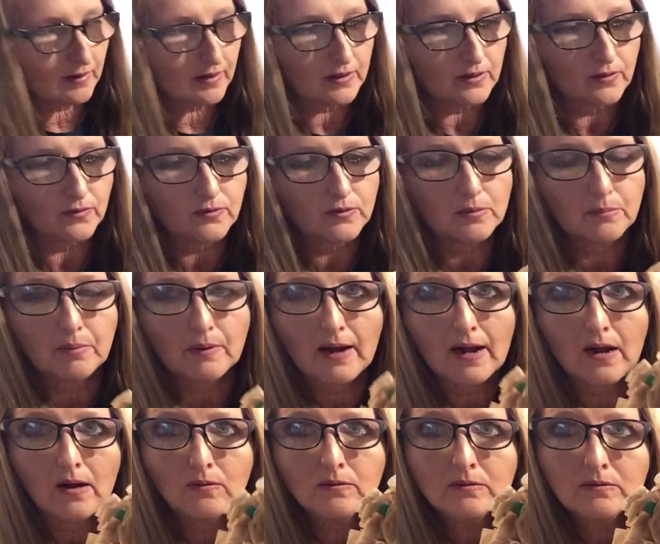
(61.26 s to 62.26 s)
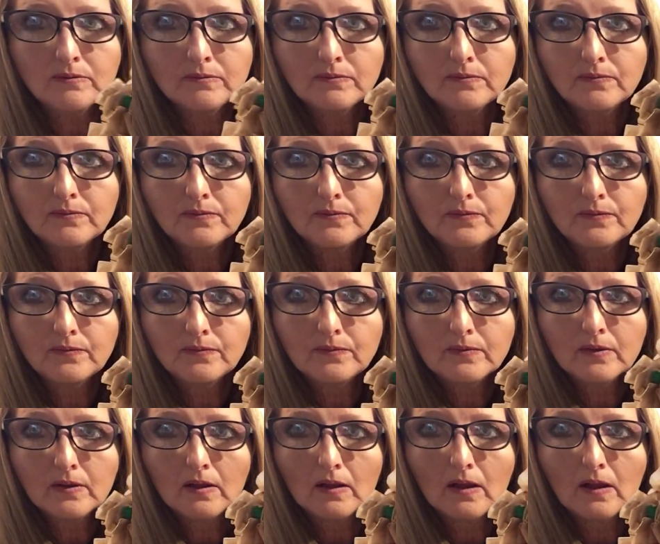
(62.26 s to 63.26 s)
I used the brown,
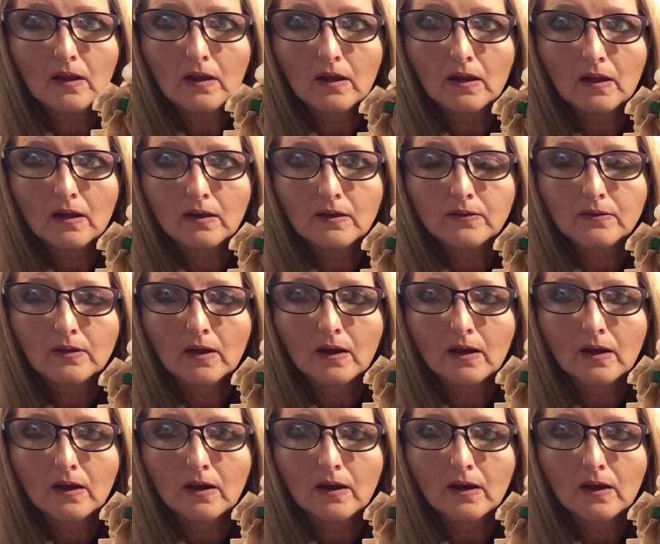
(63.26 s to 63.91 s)
and it's